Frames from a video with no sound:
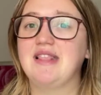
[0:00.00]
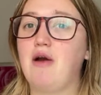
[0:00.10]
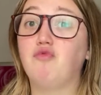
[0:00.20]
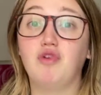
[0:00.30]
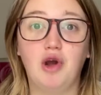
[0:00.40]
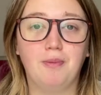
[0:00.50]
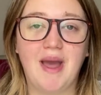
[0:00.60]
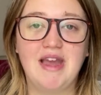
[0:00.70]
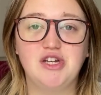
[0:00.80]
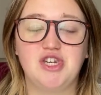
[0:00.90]
they're real
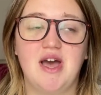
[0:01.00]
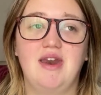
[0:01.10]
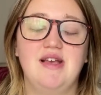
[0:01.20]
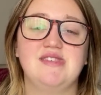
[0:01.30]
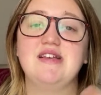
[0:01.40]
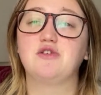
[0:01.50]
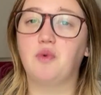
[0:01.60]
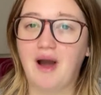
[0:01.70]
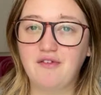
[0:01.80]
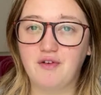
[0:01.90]
page turners. It's
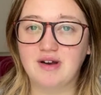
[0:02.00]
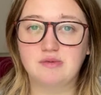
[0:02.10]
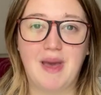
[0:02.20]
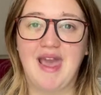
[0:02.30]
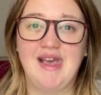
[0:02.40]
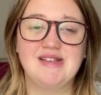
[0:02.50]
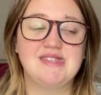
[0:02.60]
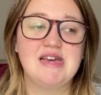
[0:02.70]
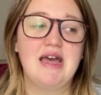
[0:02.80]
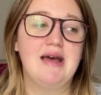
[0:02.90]
quite fast paced.